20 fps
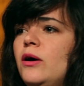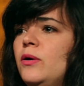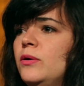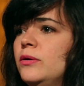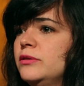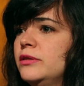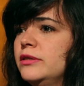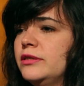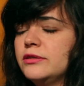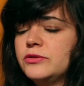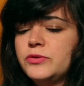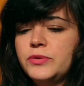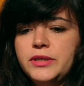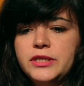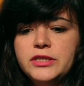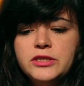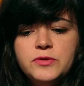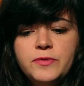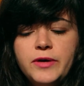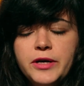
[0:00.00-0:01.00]
all these
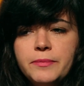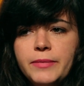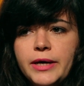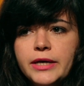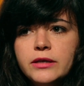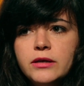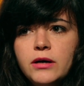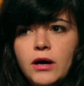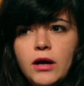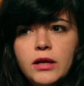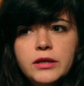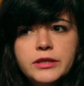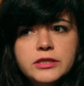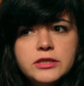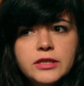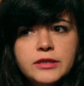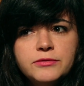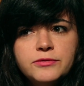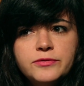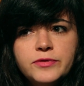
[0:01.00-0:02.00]
readings by my
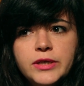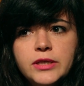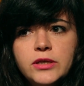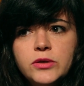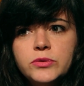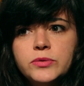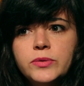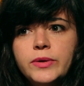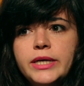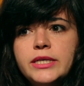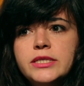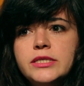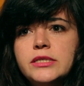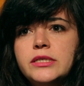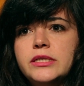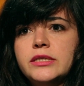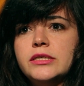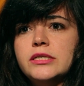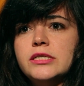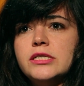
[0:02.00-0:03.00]
colleagues and fellow
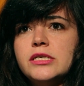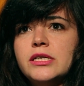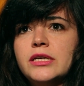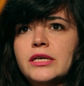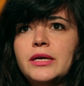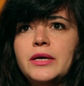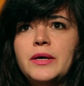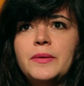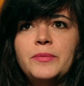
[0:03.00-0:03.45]
residents.